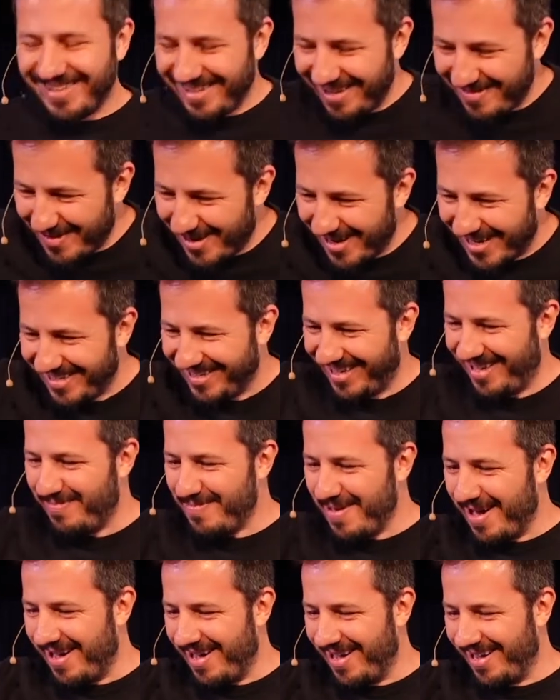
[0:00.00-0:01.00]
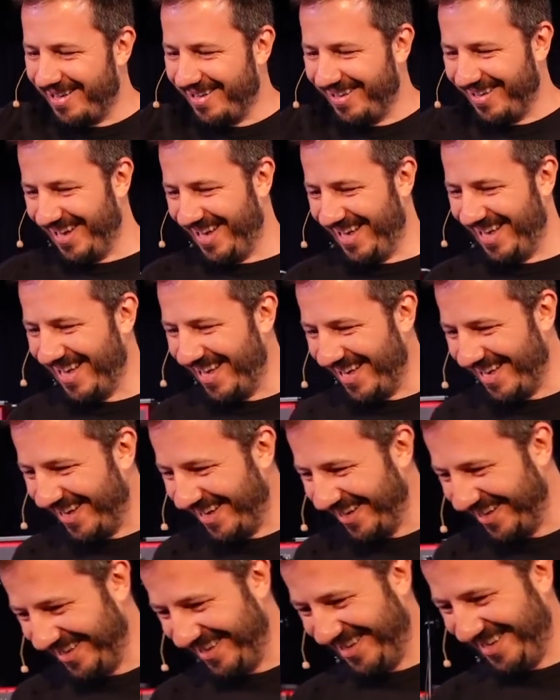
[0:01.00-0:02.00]
Come on, give me a
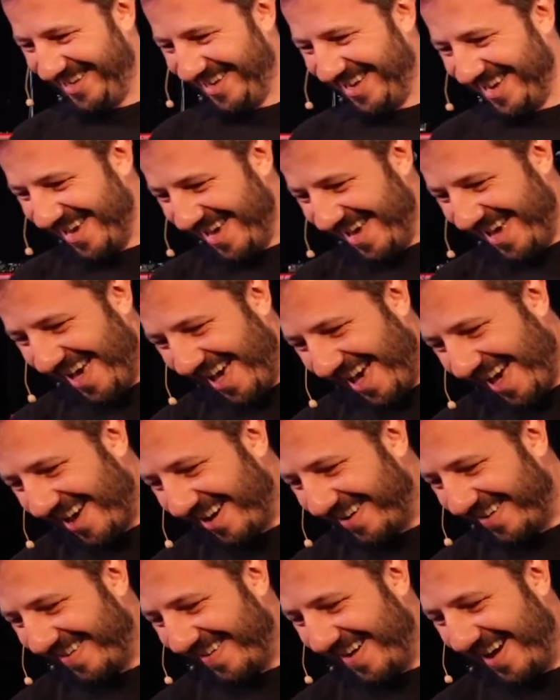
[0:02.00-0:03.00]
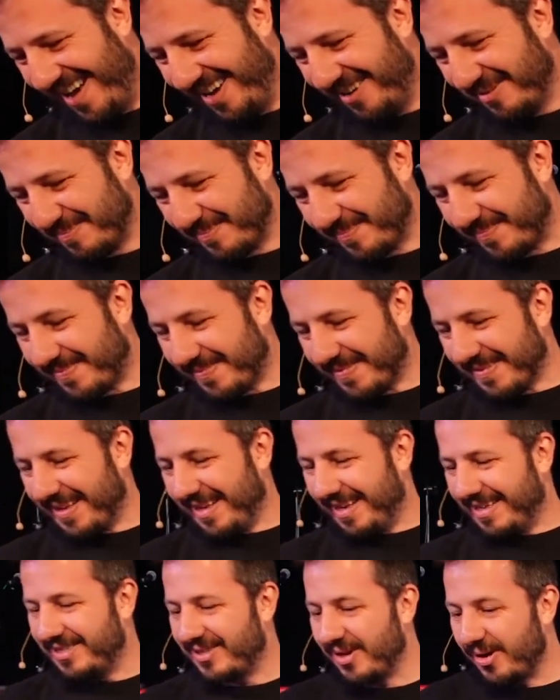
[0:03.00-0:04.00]
hug. Right.
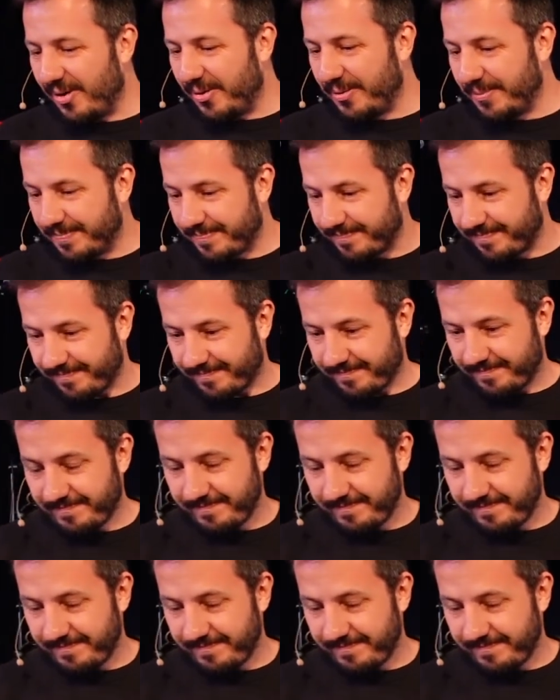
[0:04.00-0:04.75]
So